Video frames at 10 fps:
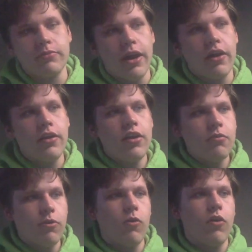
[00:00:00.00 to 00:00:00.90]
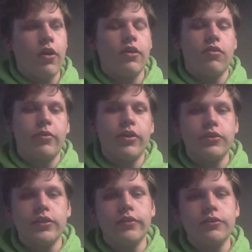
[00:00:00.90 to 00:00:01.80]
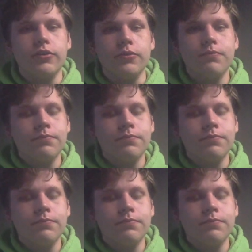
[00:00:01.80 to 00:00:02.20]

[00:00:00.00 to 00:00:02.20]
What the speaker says: about, but we'll go on to some other stuff too.